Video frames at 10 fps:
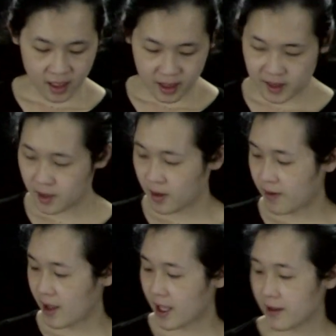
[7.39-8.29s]
So if
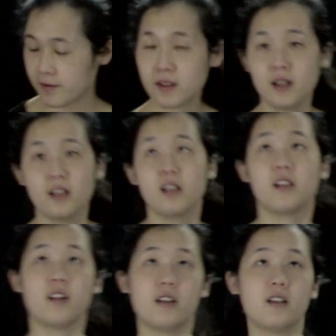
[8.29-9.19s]
I have
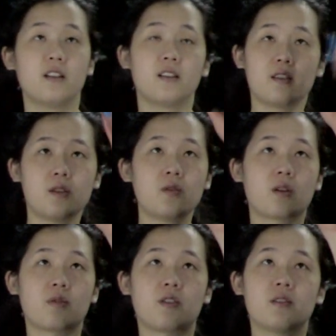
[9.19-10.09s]
two
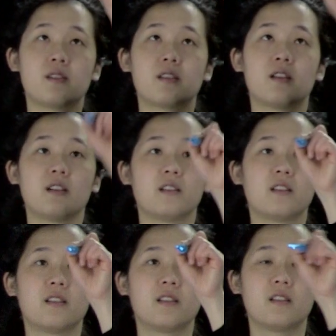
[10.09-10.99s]
orbitals,
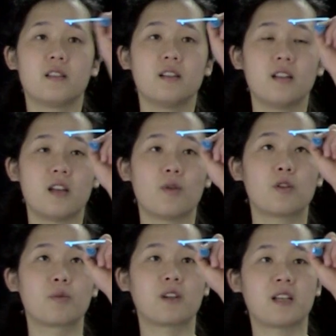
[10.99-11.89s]
and one
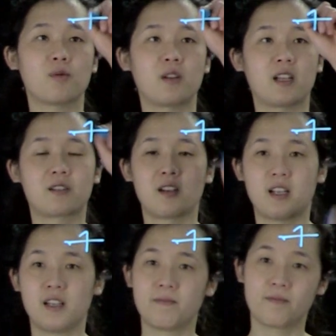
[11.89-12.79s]
orbital has one electron in
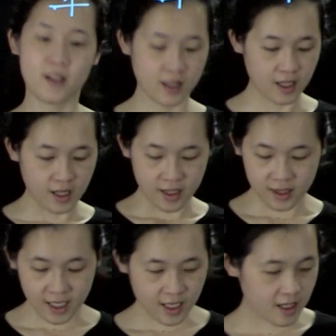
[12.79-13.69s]
it,
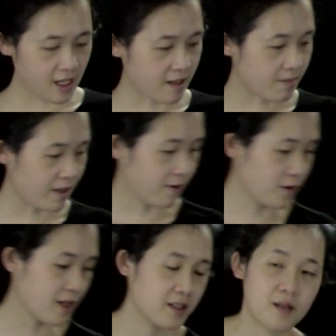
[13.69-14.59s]
then if my
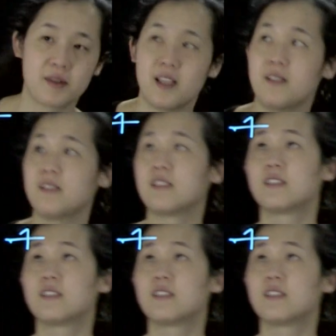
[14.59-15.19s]
photon comes in,